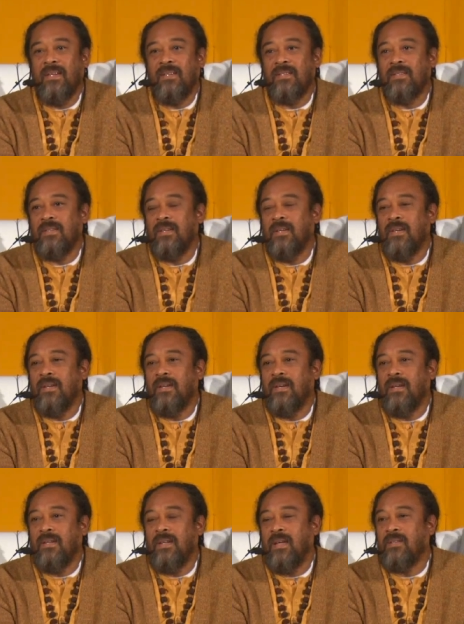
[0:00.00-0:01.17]
is
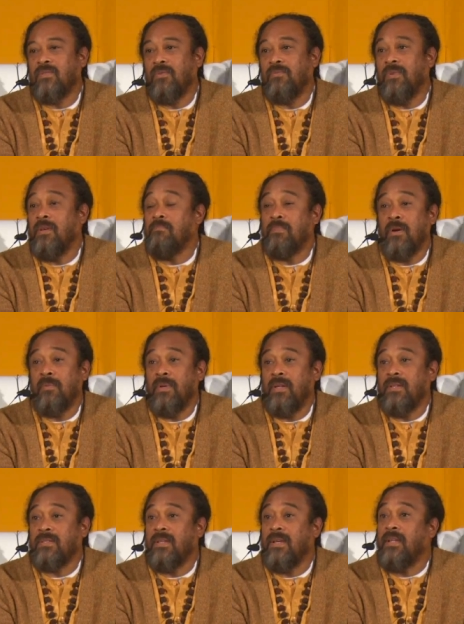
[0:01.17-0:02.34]
a dance of
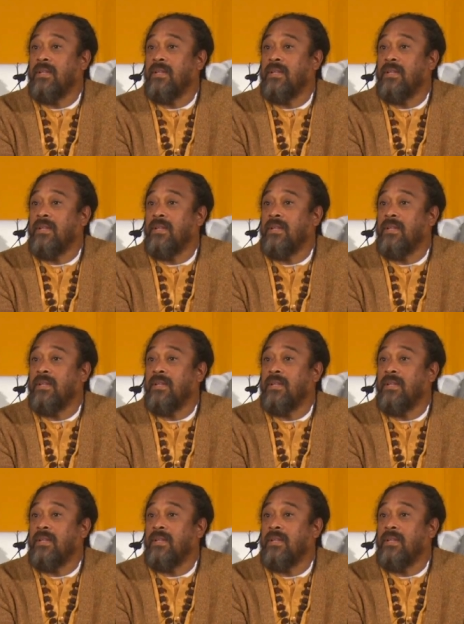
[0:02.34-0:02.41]
impermanence.